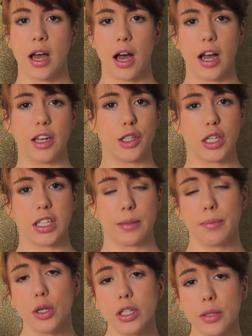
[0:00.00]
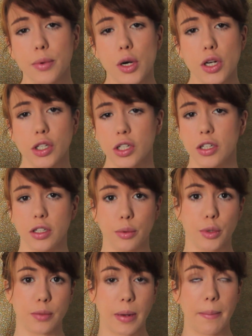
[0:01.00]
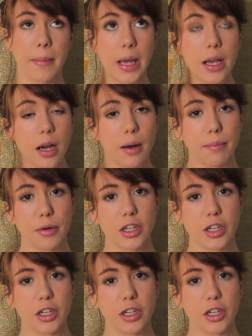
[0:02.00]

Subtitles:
I use it as a body wash, to wash my makeup